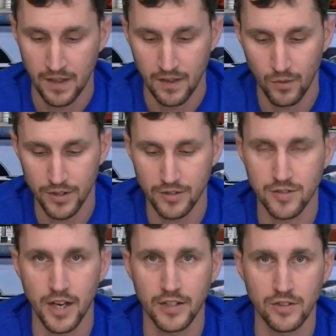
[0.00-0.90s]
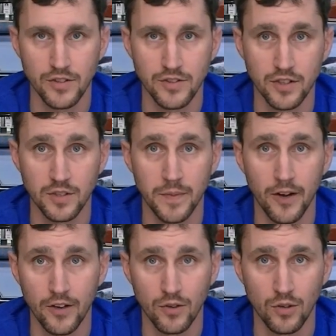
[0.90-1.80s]
when there's actually six
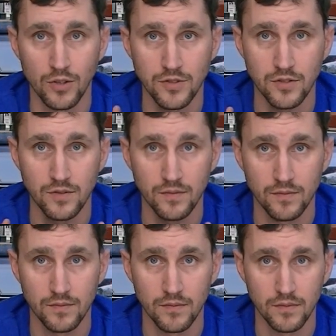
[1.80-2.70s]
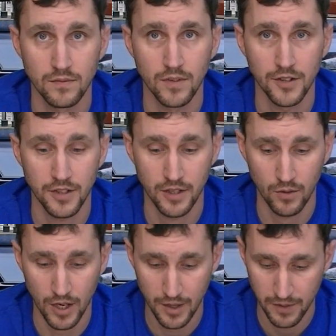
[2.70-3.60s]
bearing holes. I'll tell you
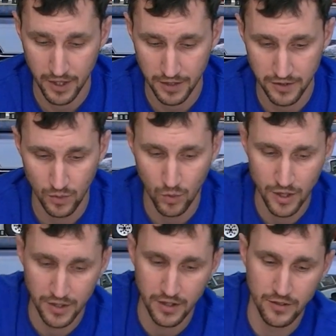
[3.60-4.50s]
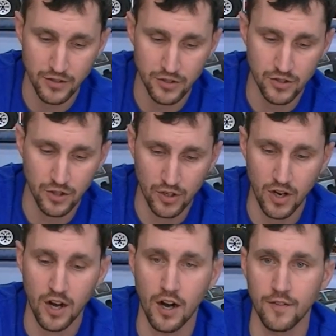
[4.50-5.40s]
why, because the one that you just took
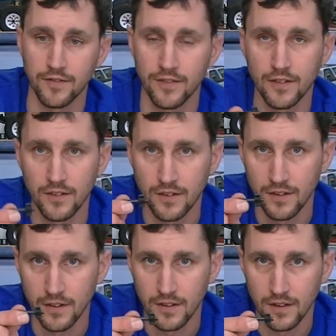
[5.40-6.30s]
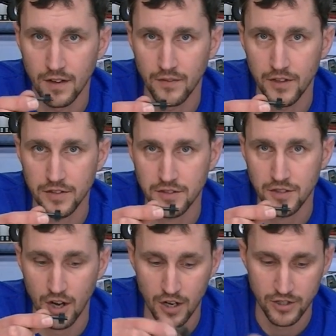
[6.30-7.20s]
off of this
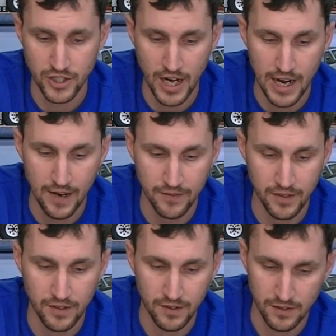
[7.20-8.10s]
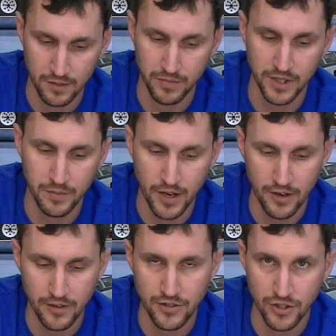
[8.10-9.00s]
stock shaft, the big
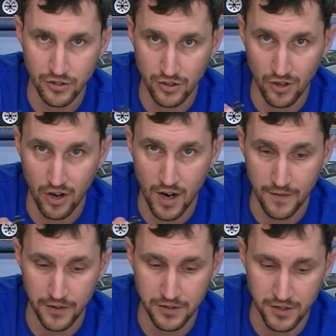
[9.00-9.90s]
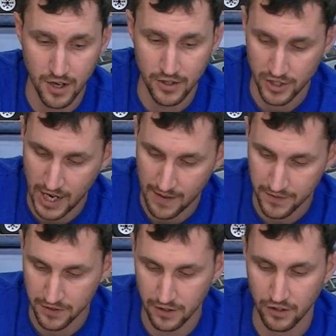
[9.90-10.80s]
bearing you just took off of the stock shaft
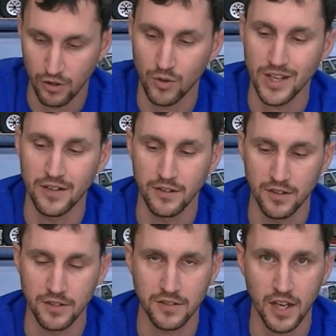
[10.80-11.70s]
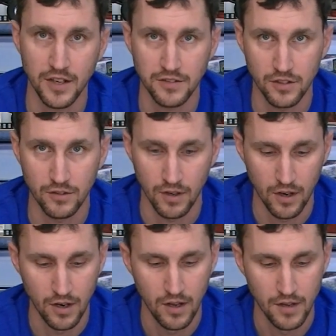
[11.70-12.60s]
is going to go into this case too.
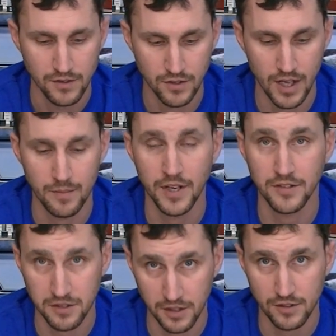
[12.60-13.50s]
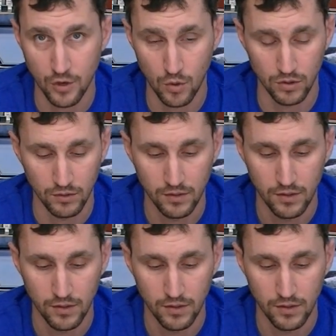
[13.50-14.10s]
So that makes six total.